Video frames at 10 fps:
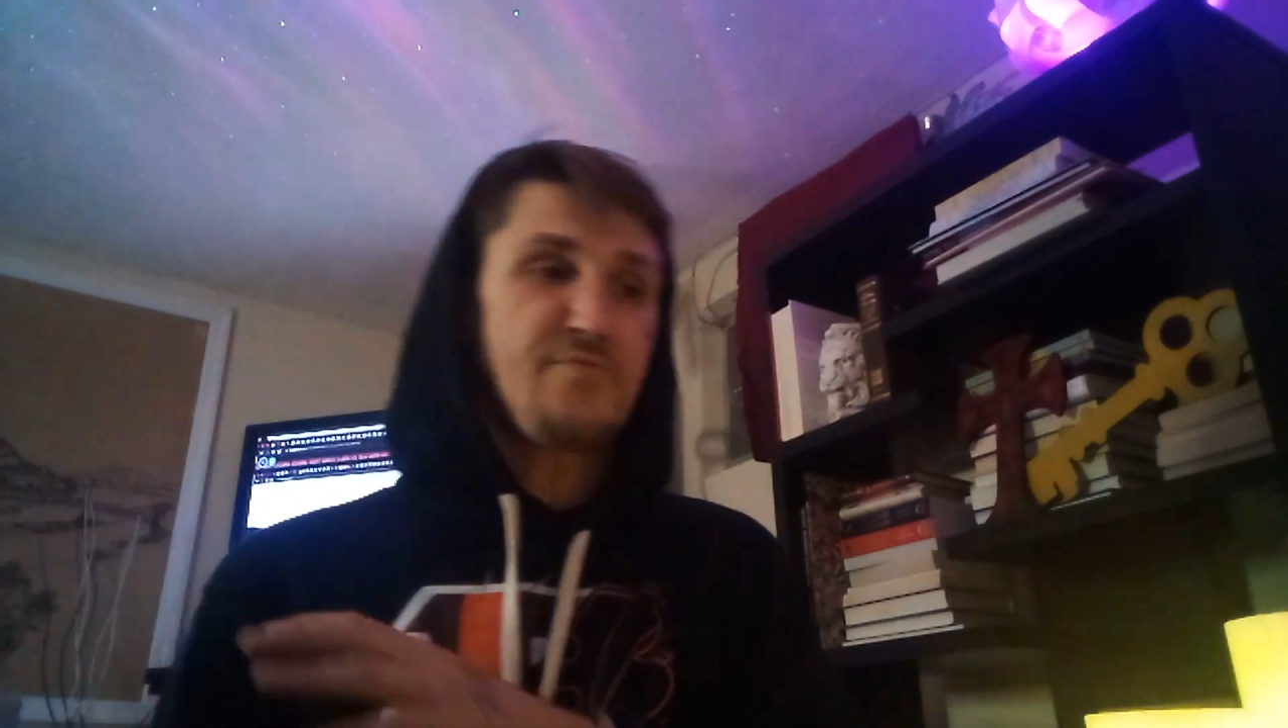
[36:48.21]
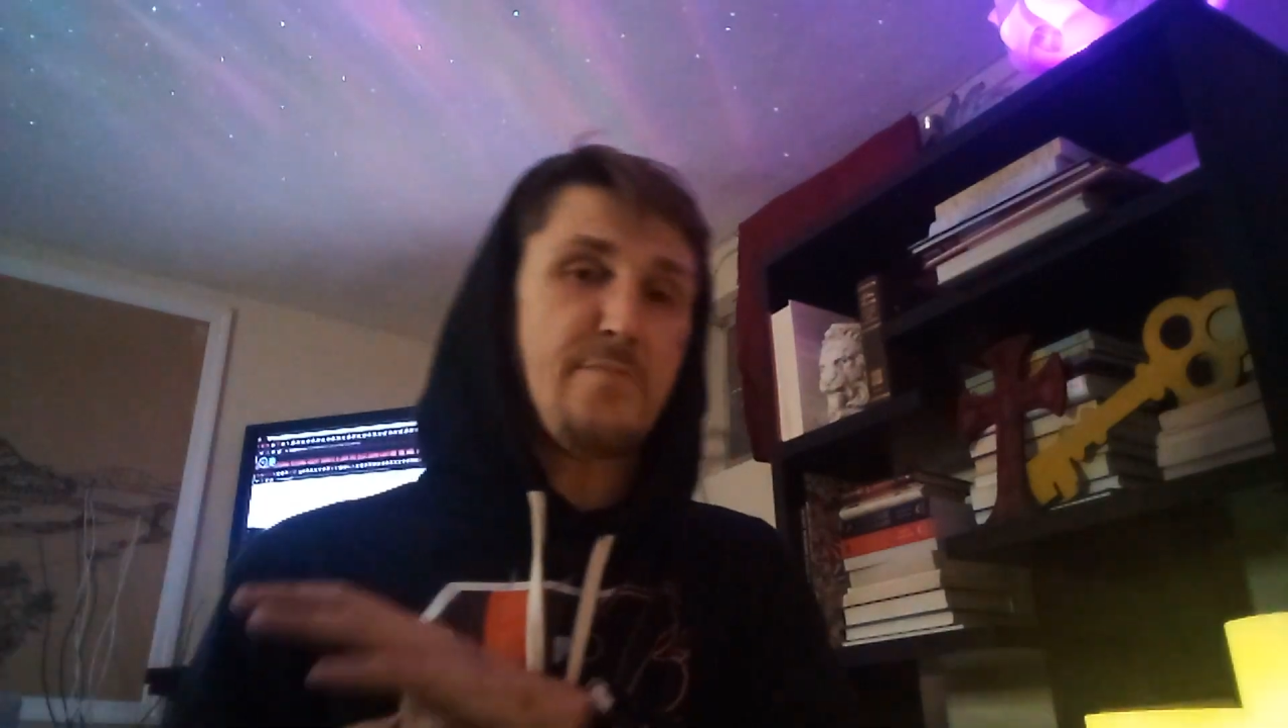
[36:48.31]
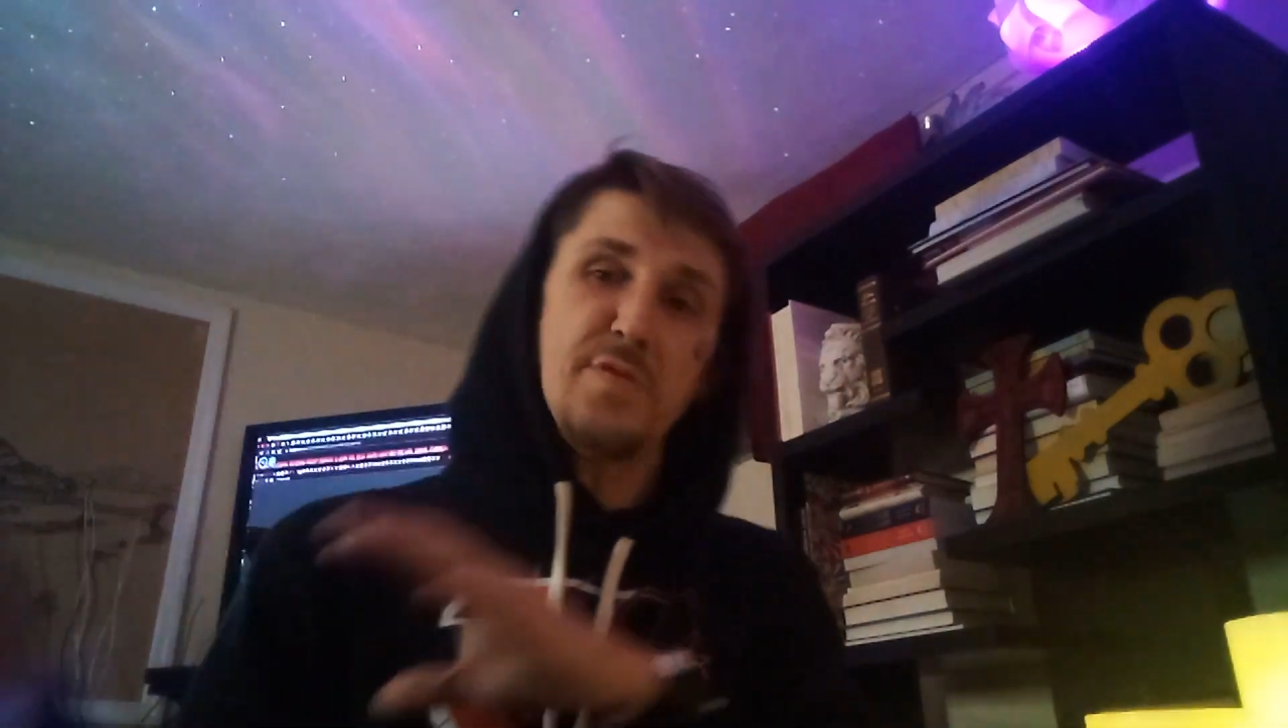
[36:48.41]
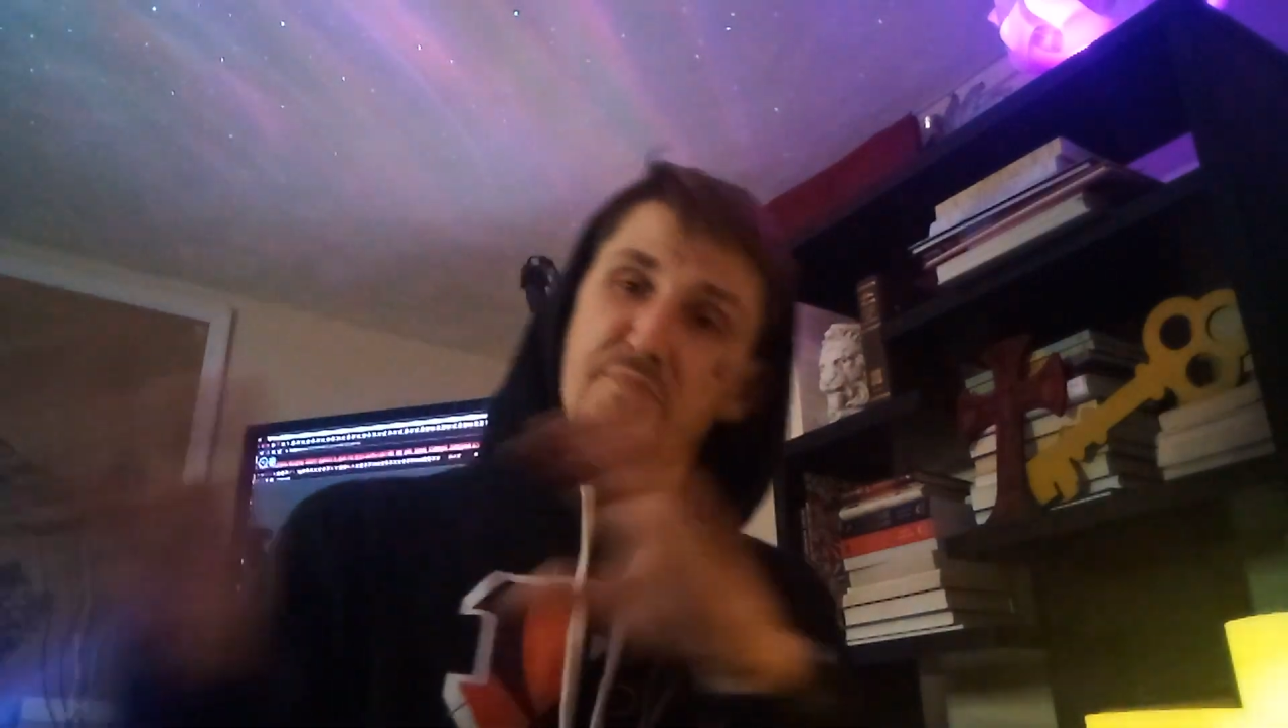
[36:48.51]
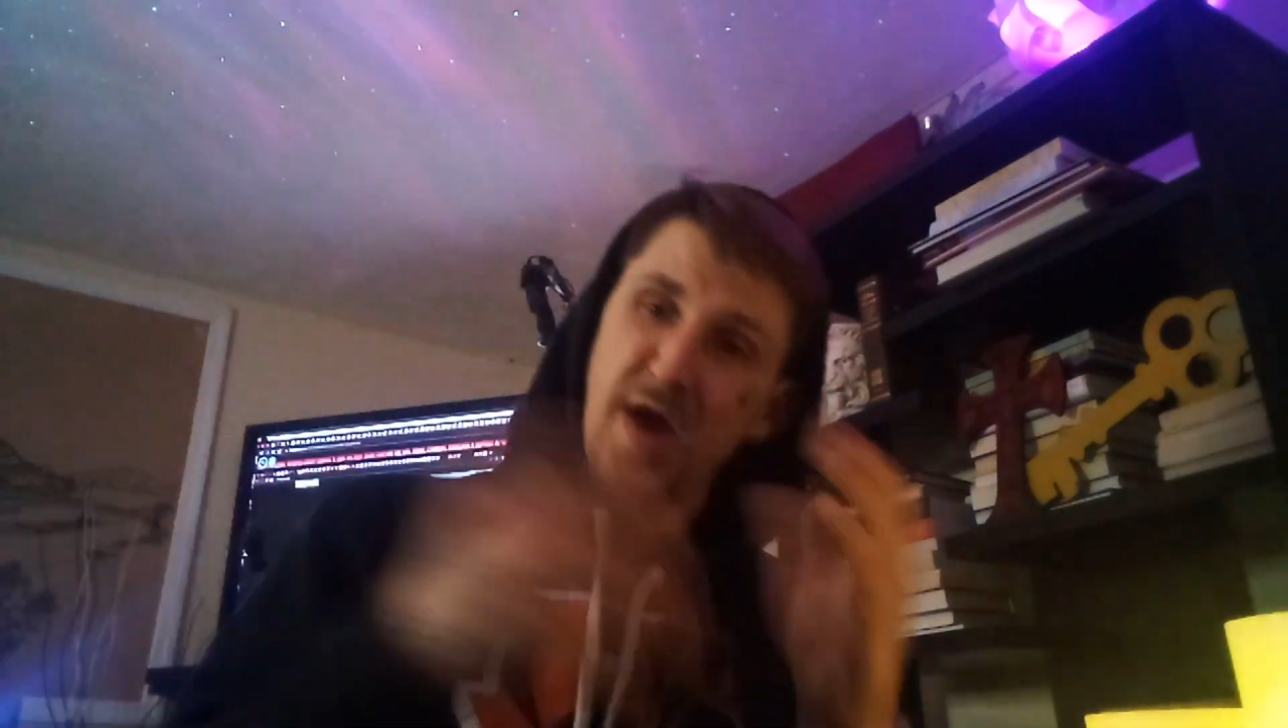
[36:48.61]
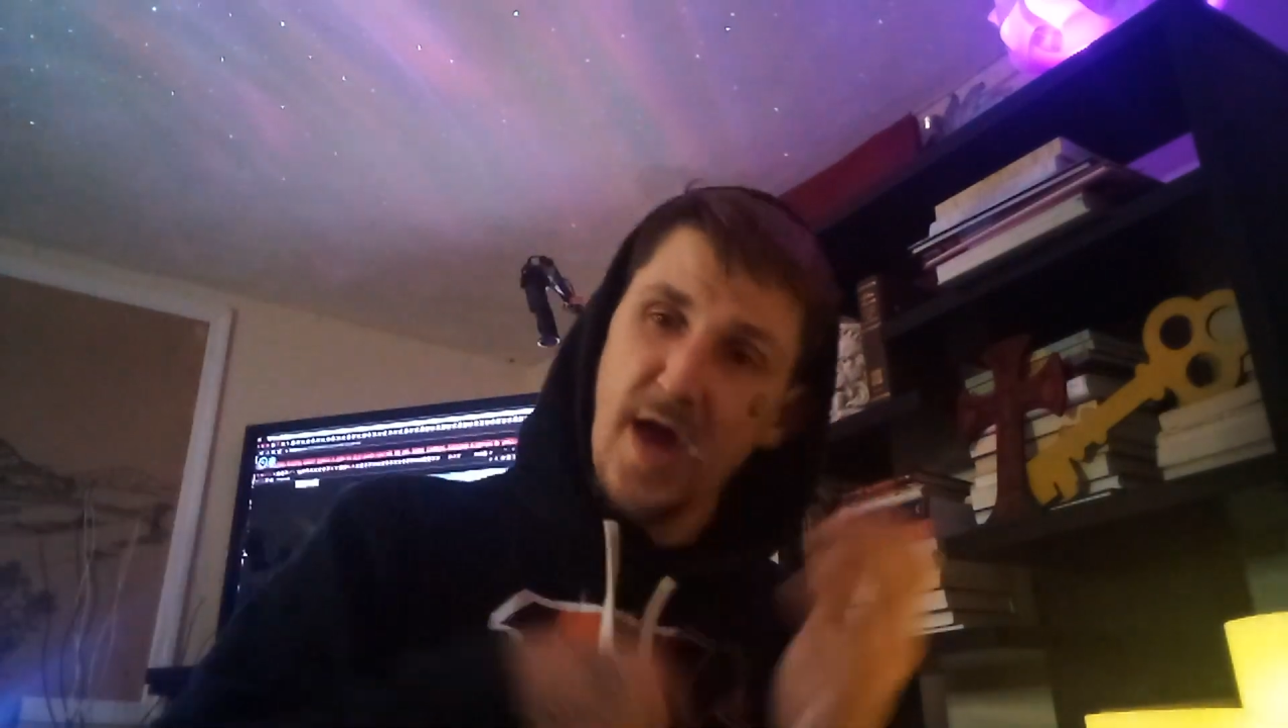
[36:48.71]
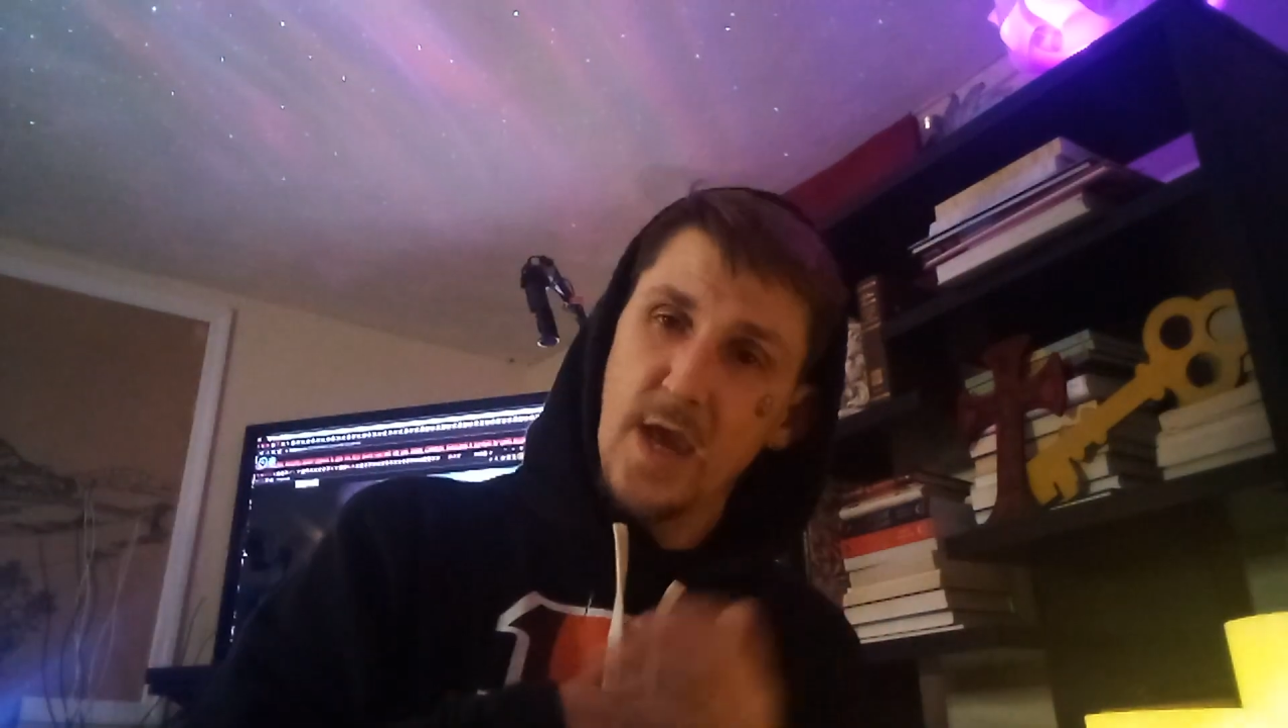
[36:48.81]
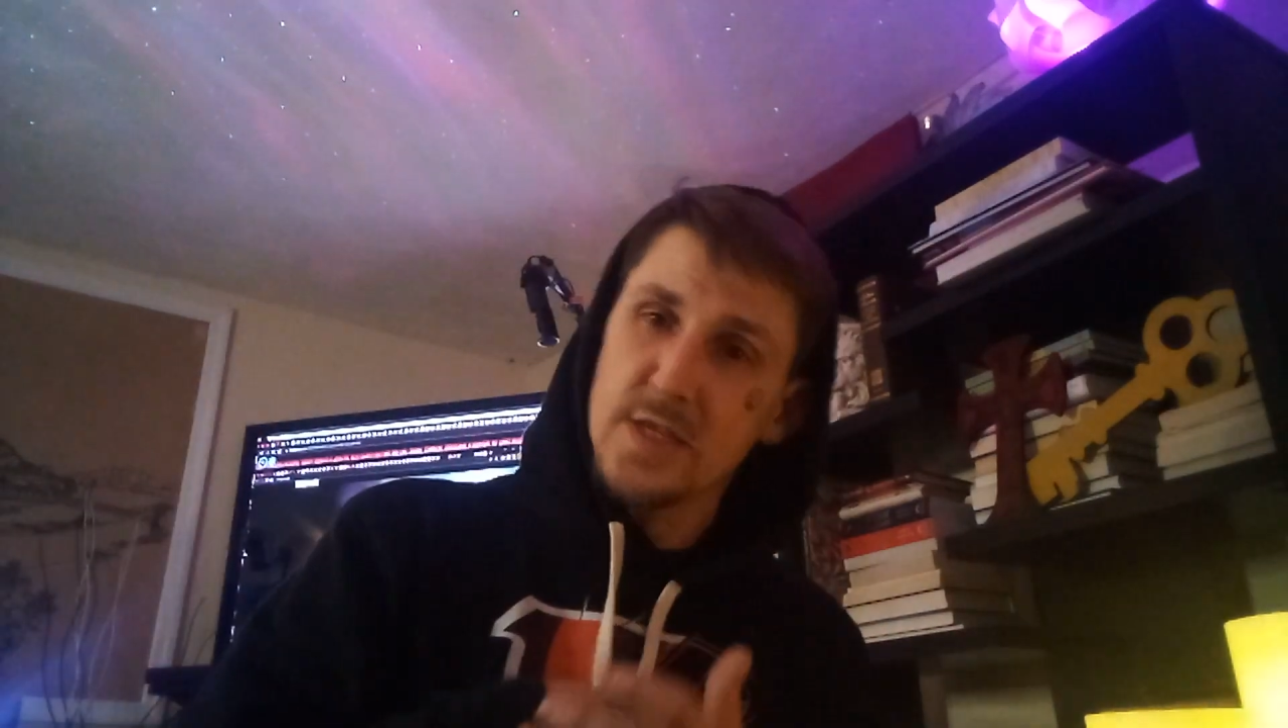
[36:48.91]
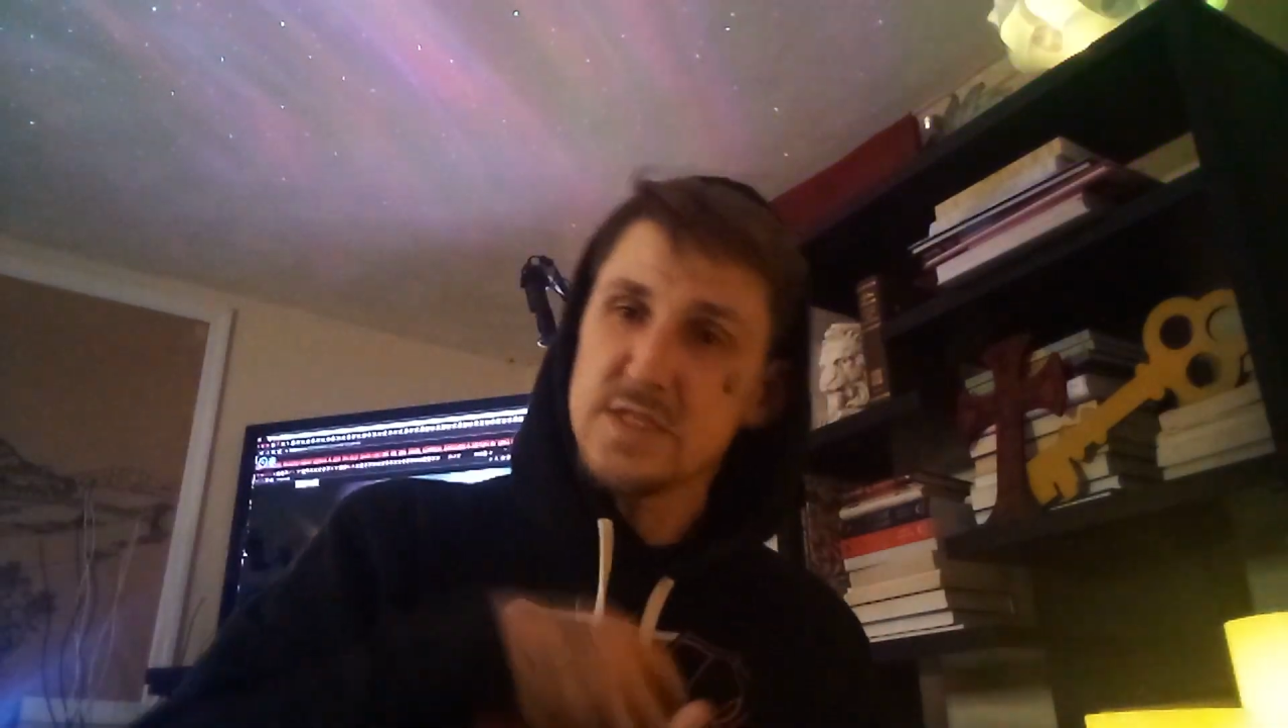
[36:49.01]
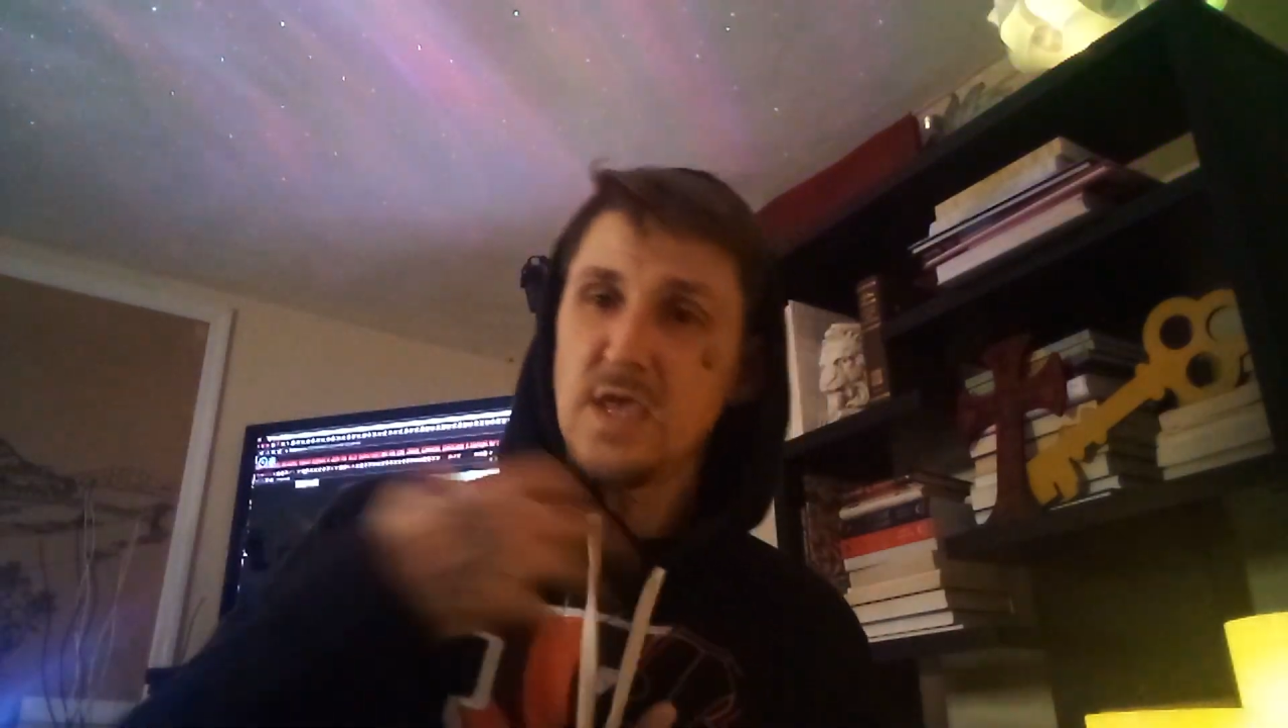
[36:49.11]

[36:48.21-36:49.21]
from the past